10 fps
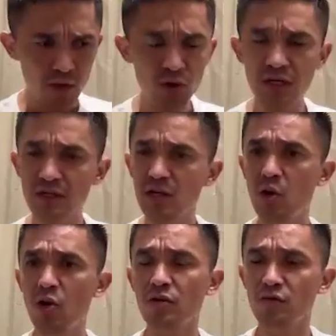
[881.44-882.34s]
are the
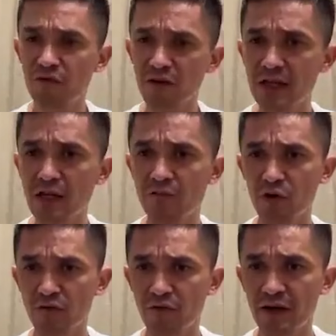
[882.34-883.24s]
underdog. You feel that you have
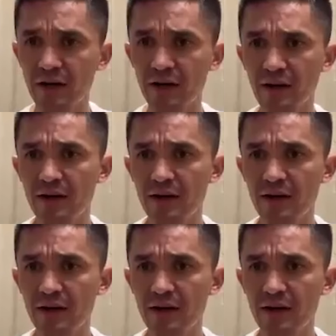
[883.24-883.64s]
to defend